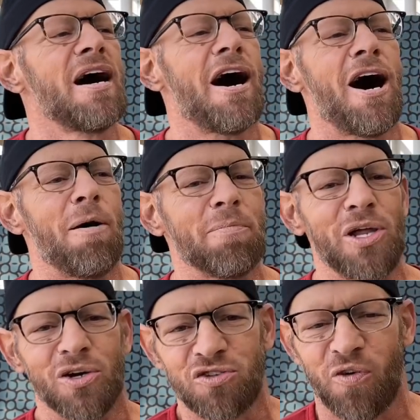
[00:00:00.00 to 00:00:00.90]
You
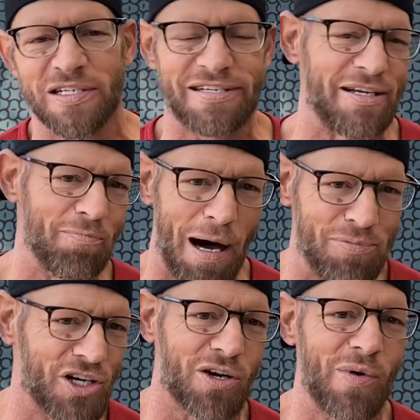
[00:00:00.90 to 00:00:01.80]
know, it's fun seeing Bob
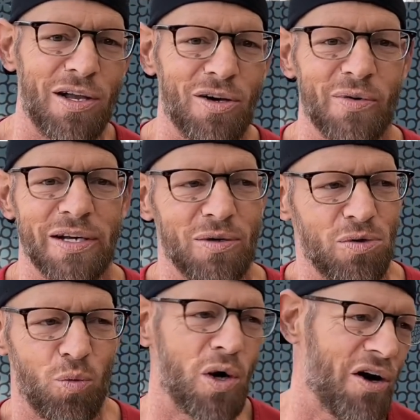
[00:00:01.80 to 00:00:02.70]
Ciccarello
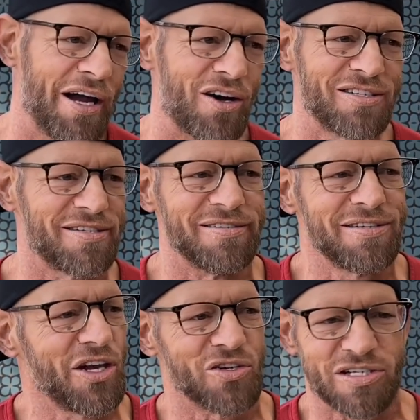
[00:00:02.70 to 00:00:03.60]
and Will Harris and,
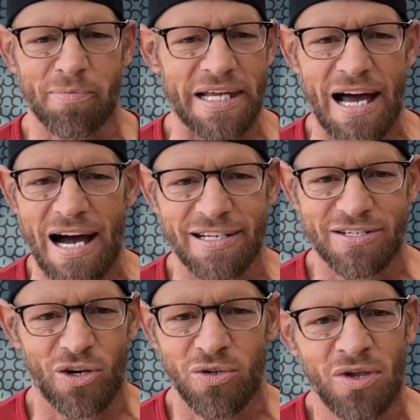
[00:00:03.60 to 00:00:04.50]
you know, some of the guys,
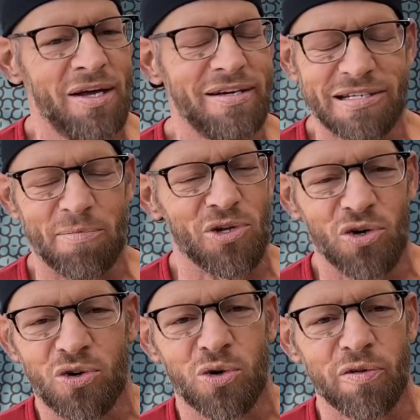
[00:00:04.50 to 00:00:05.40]
some of the
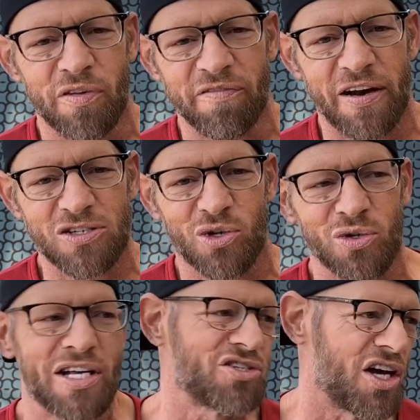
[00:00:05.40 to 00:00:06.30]
old crew from the Venice
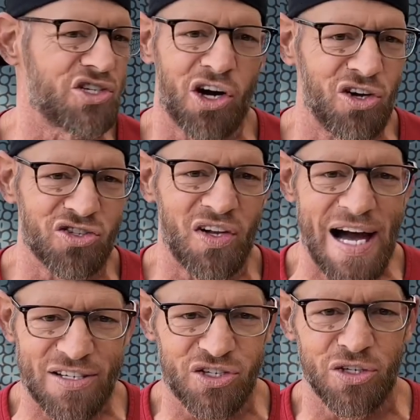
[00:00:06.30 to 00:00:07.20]
Gold. I saw Charles
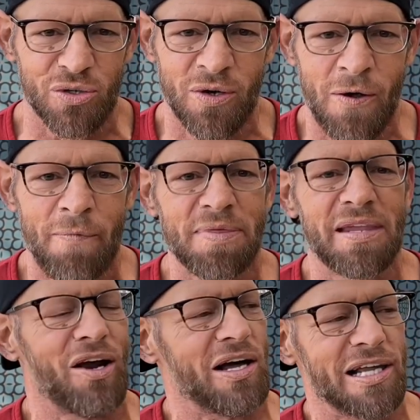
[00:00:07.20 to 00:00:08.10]
Glass, too.
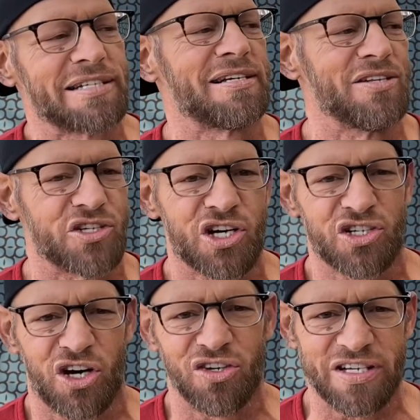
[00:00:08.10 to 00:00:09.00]
You know, I like seeing that
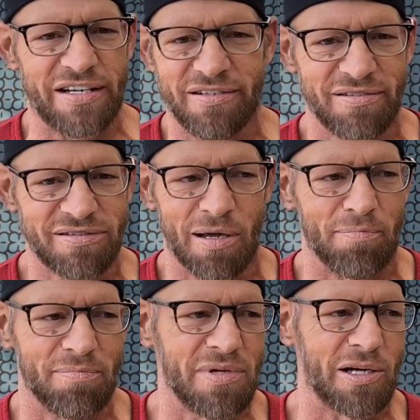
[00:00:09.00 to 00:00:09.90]
Charles had
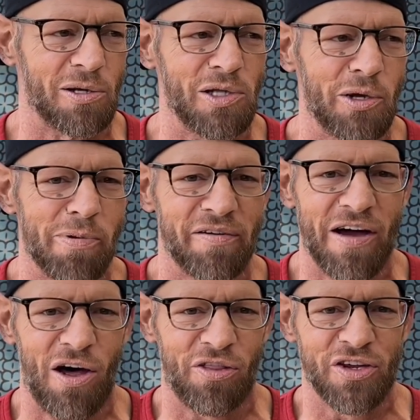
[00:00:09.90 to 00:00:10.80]
some, like, a little bit of a
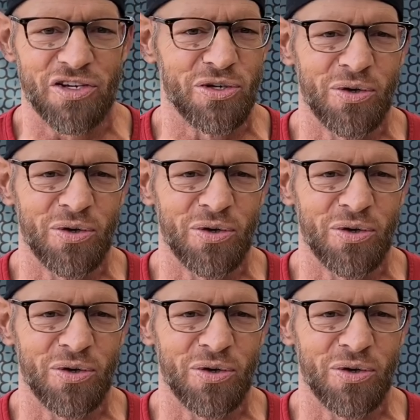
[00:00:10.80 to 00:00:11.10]
health issue.